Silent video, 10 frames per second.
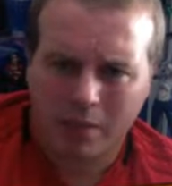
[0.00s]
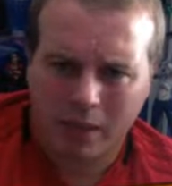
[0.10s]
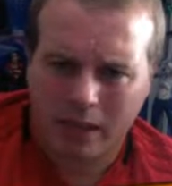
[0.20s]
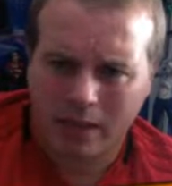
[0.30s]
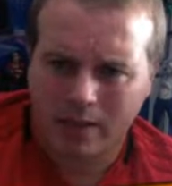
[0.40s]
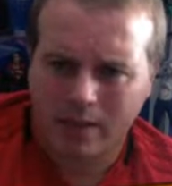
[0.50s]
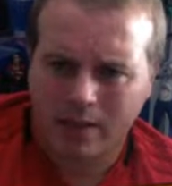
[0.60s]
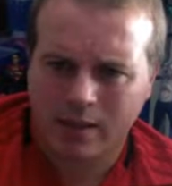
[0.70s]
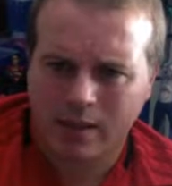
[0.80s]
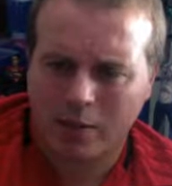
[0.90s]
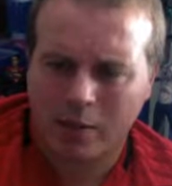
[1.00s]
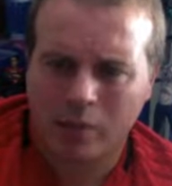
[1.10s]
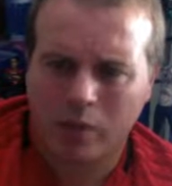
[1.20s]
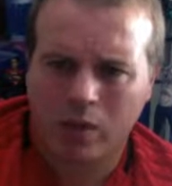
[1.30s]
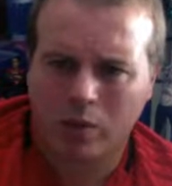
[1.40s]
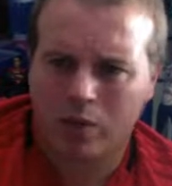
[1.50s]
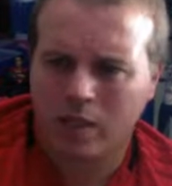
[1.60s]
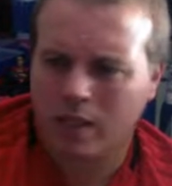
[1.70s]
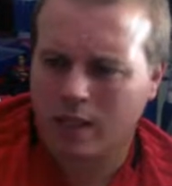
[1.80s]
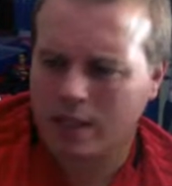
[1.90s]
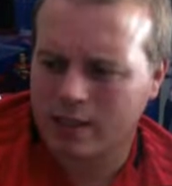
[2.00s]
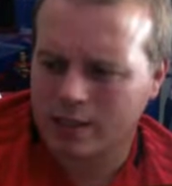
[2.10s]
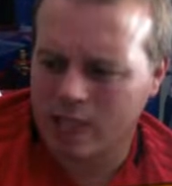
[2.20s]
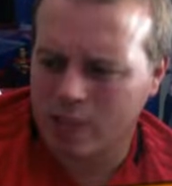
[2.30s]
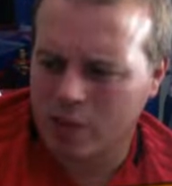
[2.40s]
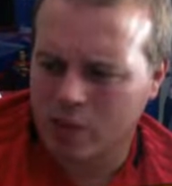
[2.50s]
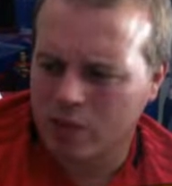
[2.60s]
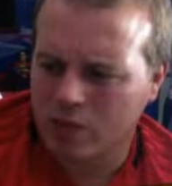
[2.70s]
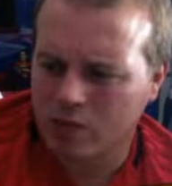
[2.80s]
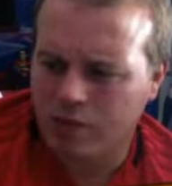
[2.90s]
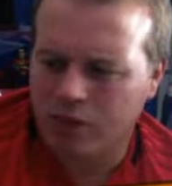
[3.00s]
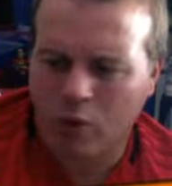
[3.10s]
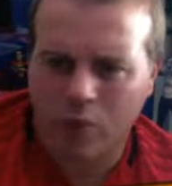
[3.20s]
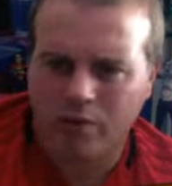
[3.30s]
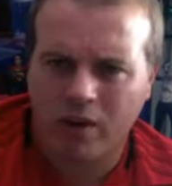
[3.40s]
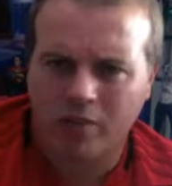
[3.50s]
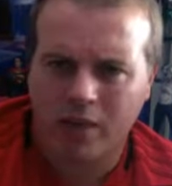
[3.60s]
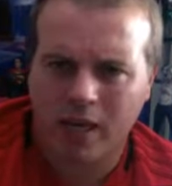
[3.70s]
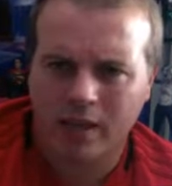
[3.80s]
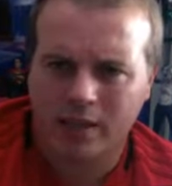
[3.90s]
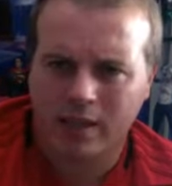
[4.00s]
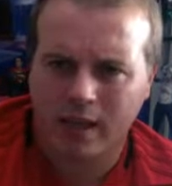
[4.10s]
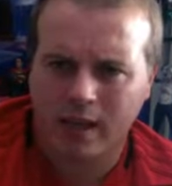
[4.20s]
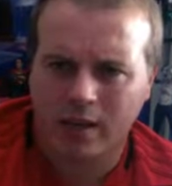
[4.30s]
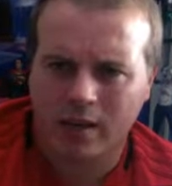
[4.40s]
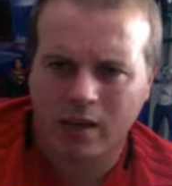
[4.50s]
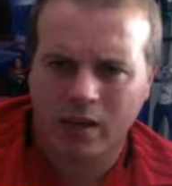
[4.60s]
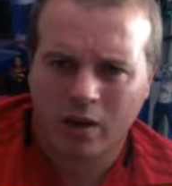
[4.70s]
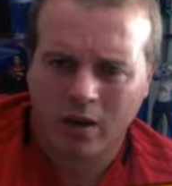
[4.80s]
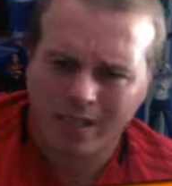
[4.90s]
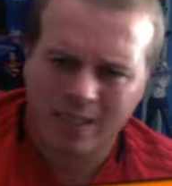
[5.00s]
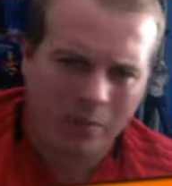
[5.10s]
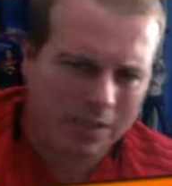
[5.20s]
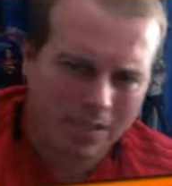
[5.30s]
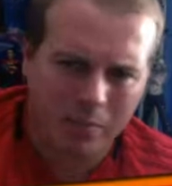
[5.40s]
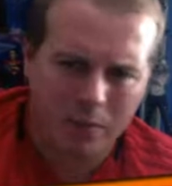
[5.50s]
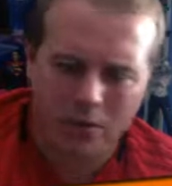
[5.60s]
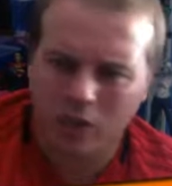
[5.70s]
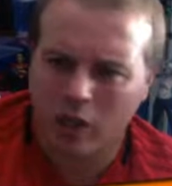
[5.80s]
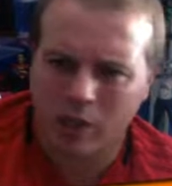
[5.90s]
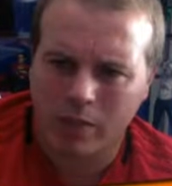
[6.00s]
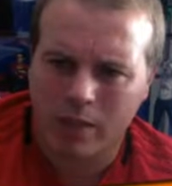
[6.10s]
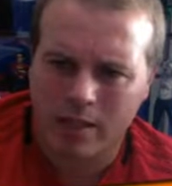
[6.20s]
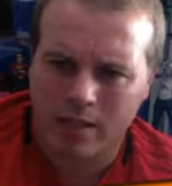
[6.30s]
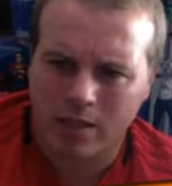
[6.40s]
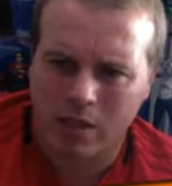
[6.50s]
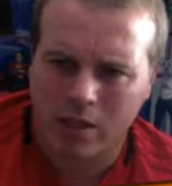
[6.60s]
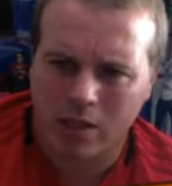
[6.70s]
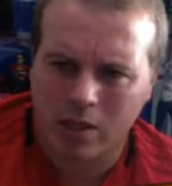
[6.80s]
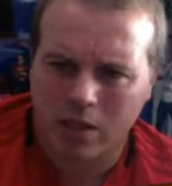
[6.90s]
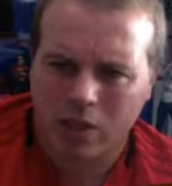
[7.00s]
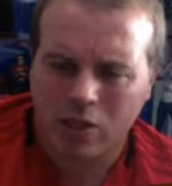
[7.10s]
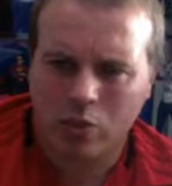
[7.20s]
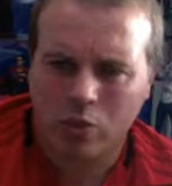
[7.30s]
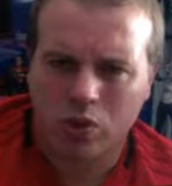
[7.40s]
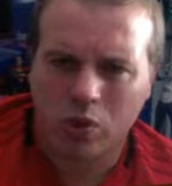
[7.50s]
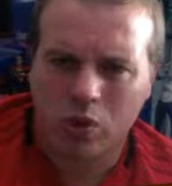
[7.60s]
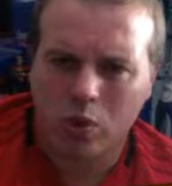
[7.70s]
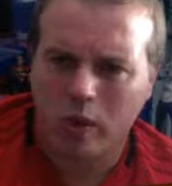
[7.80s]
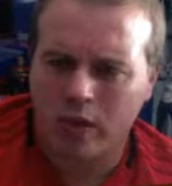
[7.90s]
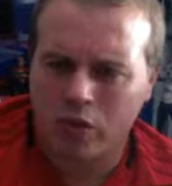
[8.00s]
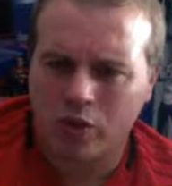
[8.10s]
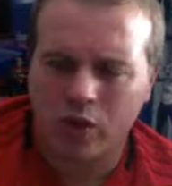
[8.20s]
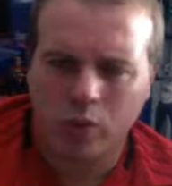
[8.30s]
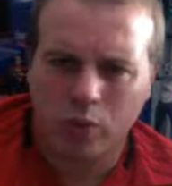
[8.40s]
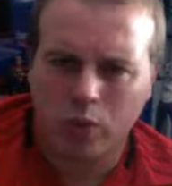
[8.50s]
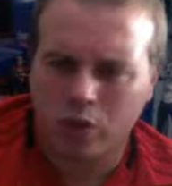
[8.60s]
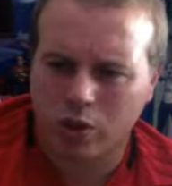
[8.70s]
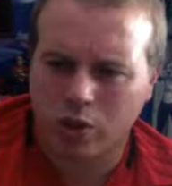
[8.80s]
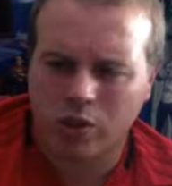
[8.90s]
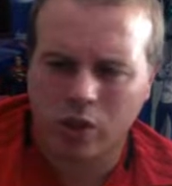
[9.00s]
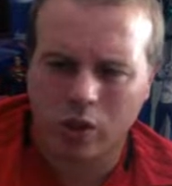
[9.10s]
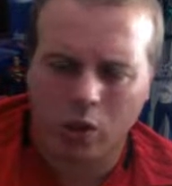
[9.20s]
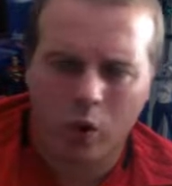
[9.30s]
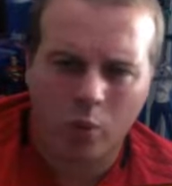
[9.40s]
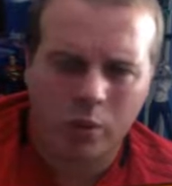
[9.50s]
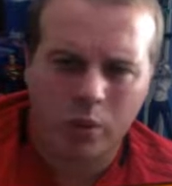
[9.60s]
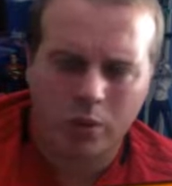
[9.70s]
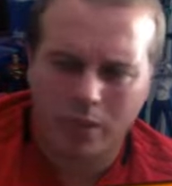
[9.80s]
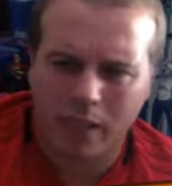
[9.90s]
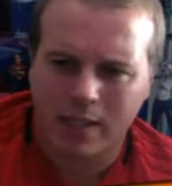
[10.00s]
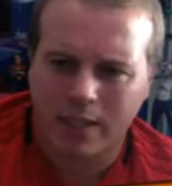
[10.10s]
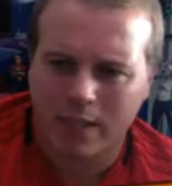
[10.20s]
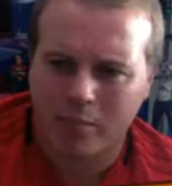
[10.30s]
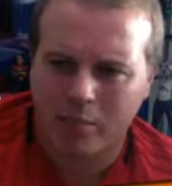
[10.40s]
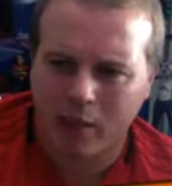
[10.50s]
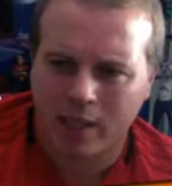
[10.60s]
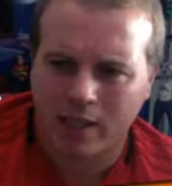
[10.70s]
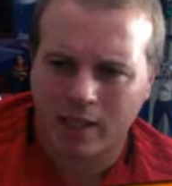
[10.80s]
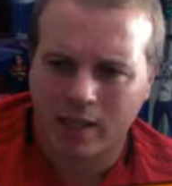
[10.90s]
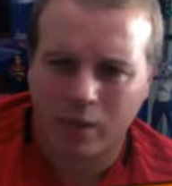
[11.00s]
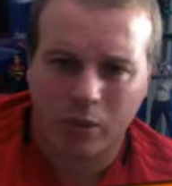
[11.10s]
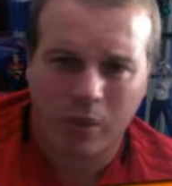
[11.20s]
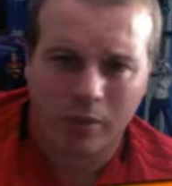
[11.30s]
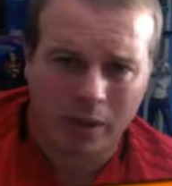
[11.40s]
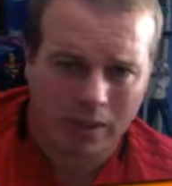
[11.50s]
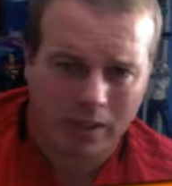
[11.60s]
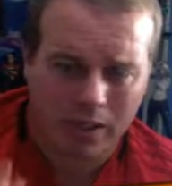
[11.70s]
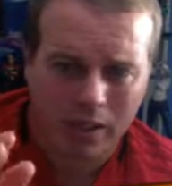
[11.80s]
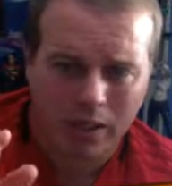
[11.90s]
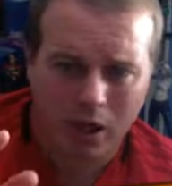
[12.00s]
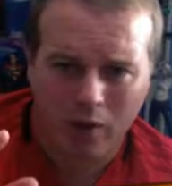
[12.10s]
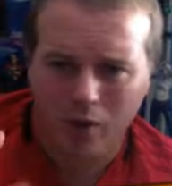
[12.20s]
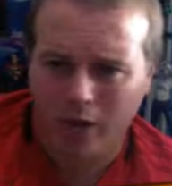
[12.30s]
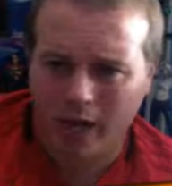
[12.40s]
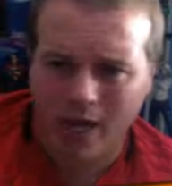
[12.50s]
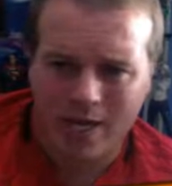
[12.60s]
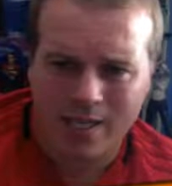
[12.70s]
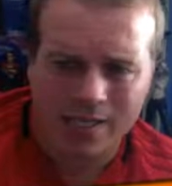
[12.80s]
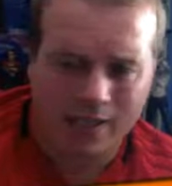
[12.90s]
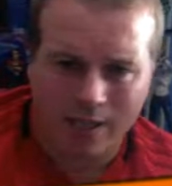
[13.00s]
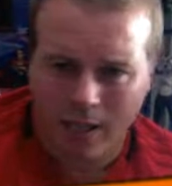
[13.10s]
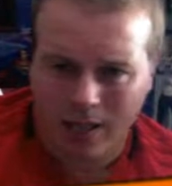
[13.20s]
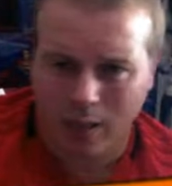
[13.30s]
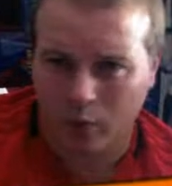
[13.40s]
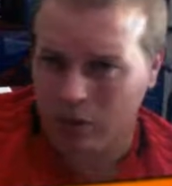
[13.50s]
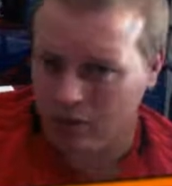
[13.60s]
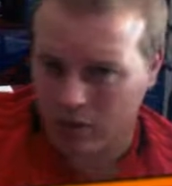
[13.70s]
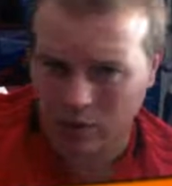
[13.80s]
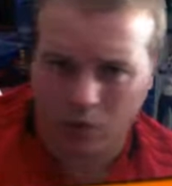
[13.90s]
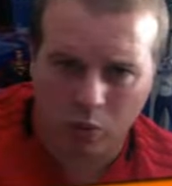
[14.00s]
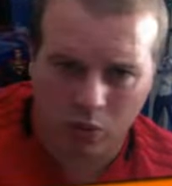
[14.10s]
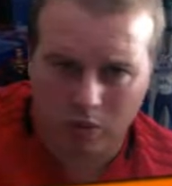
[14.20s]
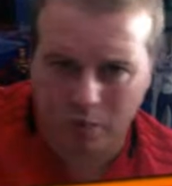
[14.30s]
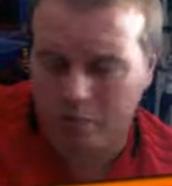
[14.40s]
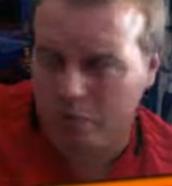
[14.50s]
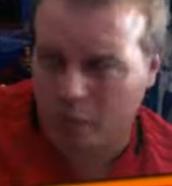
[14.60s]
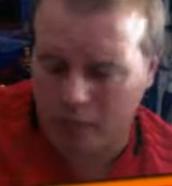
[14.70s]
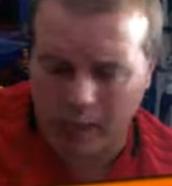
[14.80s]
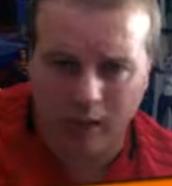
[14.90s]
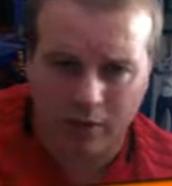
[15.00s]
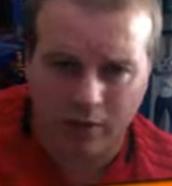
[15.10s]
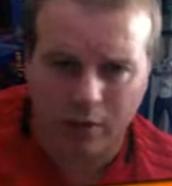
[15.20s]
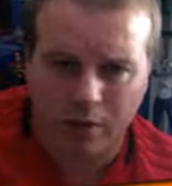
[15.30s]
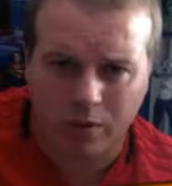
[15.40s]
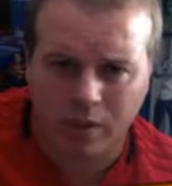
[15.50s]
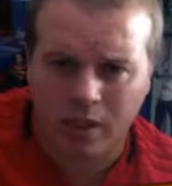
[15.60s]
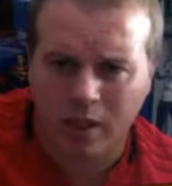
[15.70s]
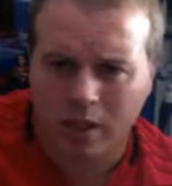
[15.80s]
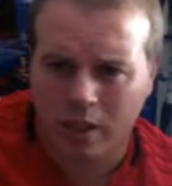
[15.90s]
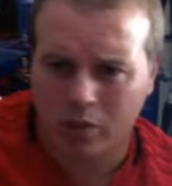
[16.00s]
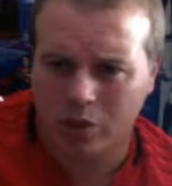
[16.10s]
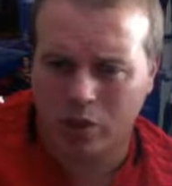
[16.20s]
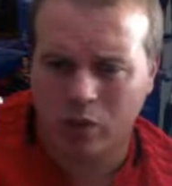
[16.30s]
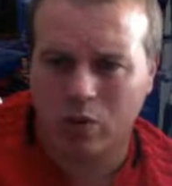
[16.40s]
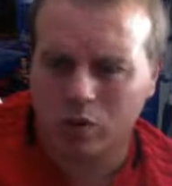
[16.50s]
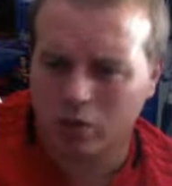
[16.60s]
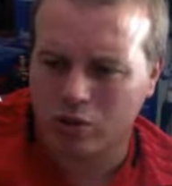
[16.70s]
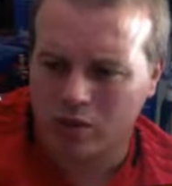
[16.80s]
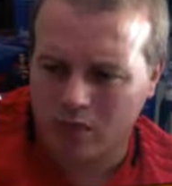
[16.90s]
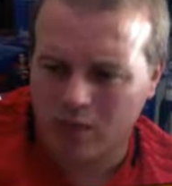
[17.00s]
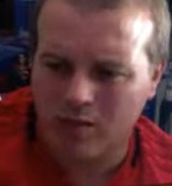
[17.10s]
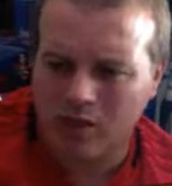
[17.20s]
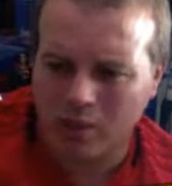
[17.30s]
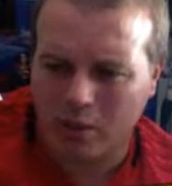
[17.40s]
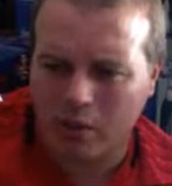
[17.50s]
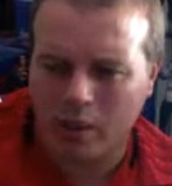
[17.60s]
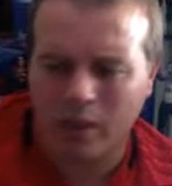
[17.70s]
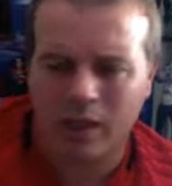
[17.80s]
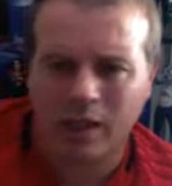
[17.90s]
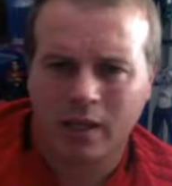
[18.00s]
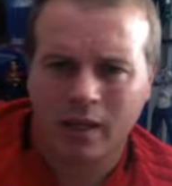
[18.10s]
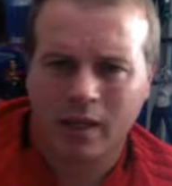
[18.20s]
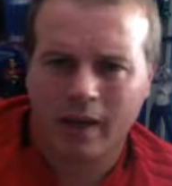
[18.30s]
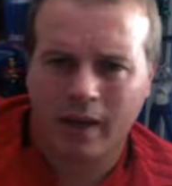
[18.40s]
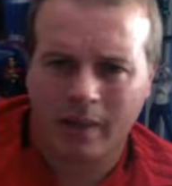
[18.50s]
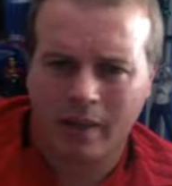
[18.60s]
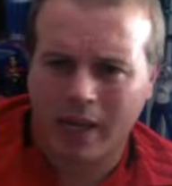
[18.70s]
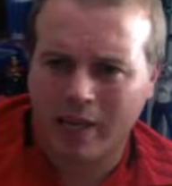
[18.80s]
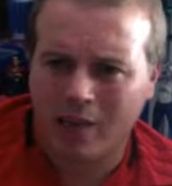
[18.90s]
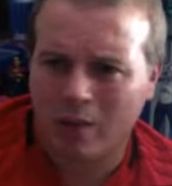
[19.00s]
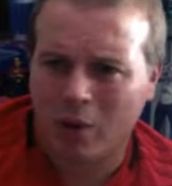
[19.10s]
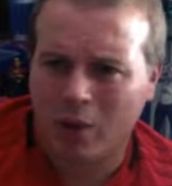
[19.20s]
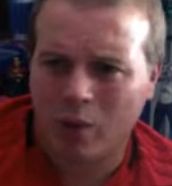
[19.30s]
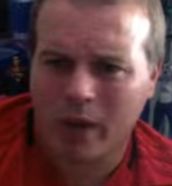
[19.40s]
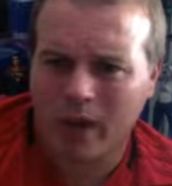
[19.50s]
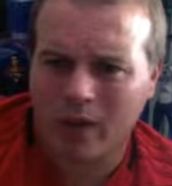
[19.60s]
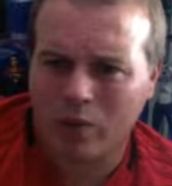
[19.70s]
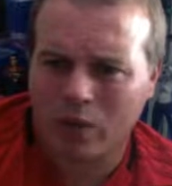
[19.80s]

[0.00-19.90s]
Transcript: passes. I mean, I don't think at any stage we got 4 or 5 passes together unless they were simple sideways passes. I mean, there was no intricate 1-2s and opening up space. It kept breaking down, but not because of a great Arsenal tackle, which there was plenty of those. It was to do with us just giving the ball away, and giving the ball away